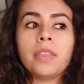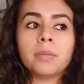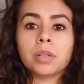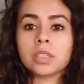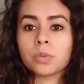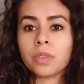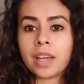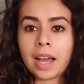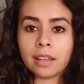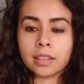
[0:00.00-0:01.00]
then plus with the
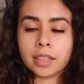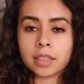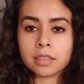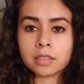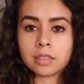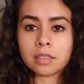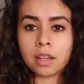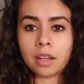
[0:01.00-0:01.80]
holidays,